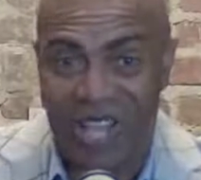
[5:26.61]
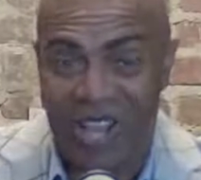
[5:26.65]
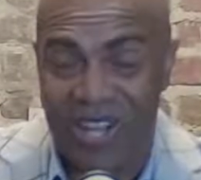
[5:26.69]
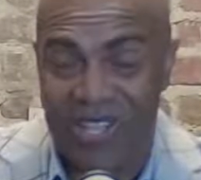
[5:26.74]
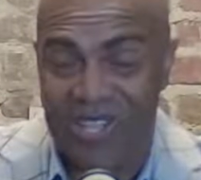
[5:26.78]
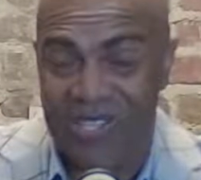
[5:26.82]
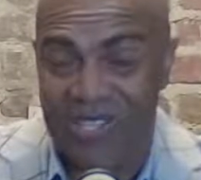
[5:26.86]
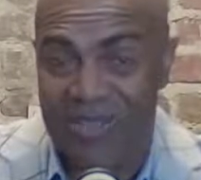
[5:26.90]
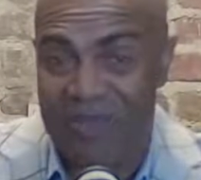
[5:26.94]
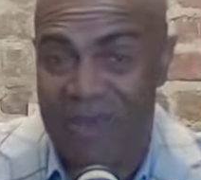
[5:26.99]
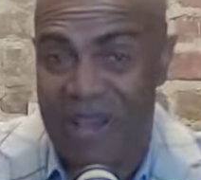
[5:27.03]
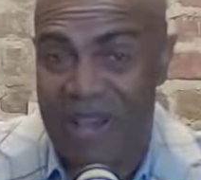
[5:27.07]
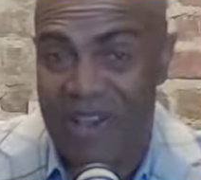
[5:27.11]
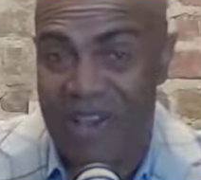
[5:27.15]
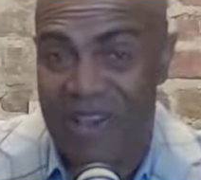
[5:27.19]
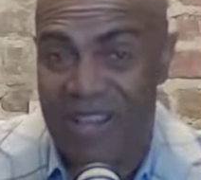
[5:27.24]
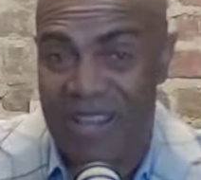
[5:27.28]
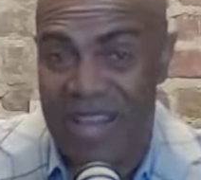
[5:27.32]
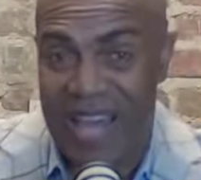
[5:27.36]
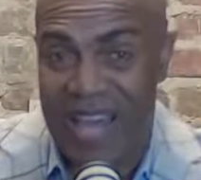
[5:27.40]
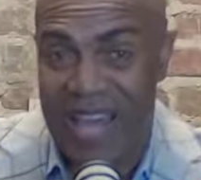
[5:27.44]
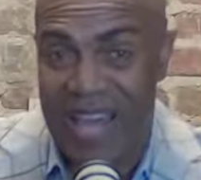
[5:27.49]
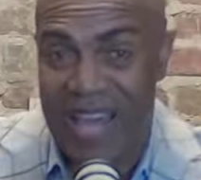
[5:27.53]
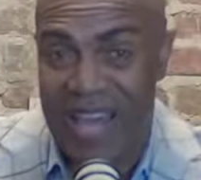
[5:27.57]
talk to you about
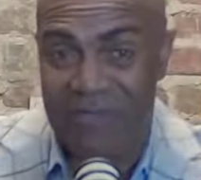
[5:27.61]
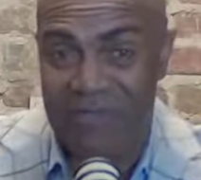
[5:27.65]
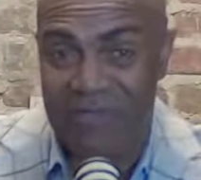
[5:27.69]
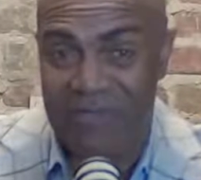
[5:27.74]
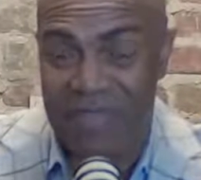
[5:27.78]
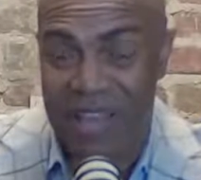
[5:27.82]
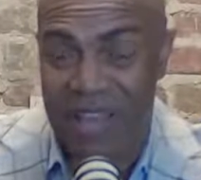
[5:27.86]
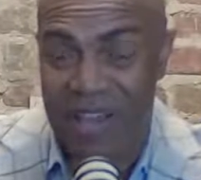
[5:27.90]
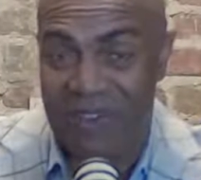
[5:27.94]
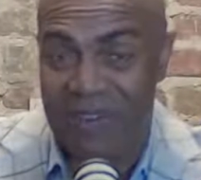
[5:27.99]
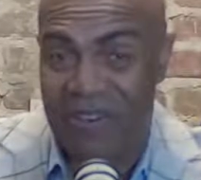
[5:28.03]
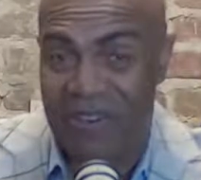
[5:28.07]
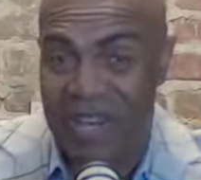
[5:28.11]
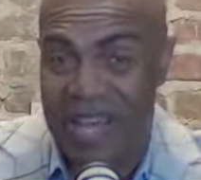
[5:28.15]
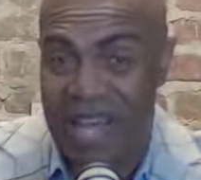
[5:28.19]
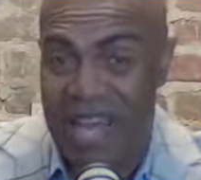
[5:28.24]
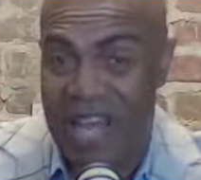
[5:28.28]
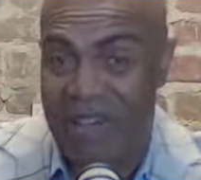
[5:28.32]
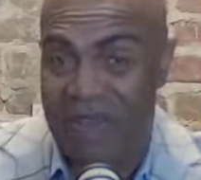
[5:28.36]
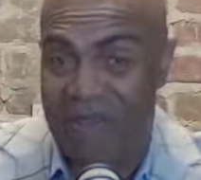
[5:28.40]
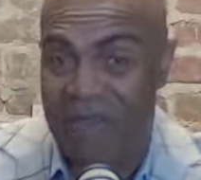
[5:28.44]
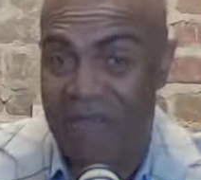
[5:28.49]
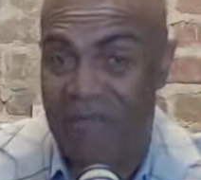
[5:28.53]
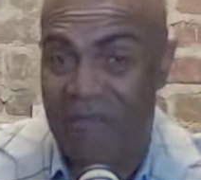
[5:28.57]
glam with our
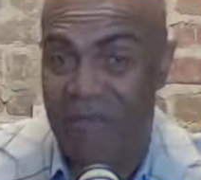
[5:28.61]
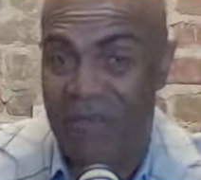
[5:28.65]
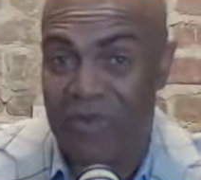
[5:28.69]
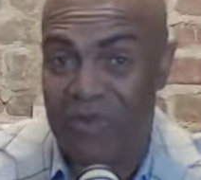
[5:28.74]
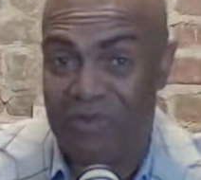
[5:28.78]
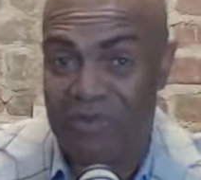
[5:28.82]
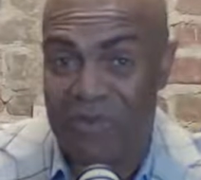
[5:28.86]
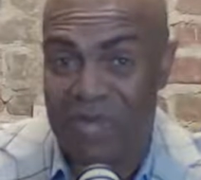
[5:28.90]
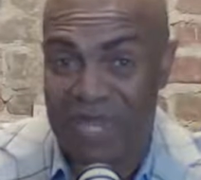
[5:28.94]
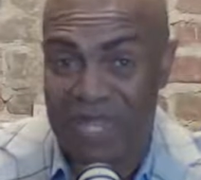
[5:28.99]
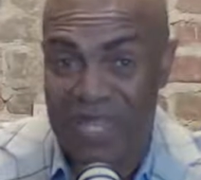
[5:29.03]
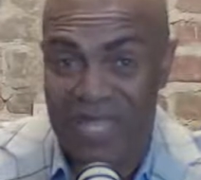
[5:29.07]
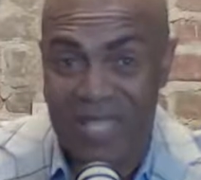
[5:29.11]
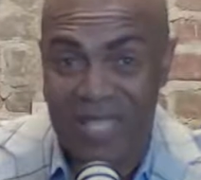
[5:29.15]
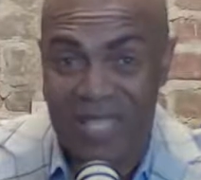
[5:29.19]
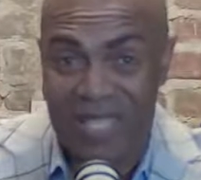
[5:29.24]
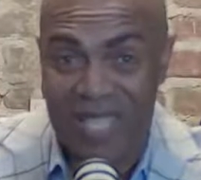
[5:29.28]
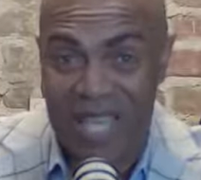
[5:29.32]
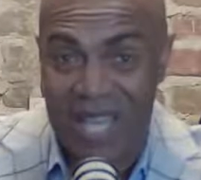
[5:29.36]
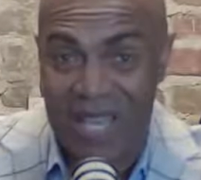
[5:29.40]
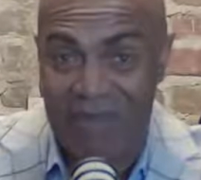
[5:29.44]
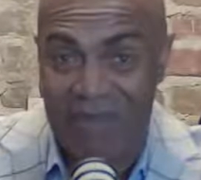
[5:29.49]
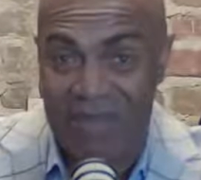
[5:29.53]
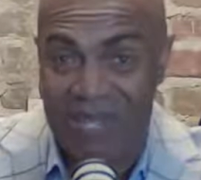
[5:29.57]
Glam with Malia
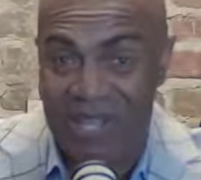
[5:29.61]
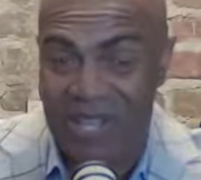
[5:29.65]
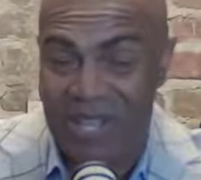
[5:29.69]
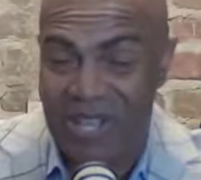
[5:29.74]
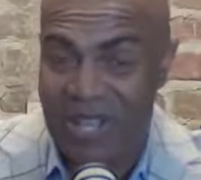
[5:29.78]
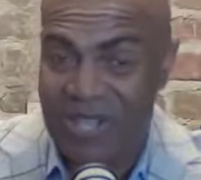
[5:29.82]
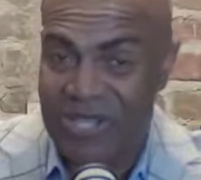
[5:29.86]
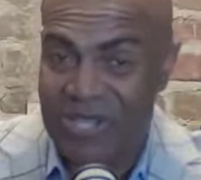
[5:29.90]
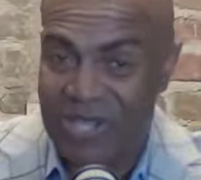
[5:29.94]
segment.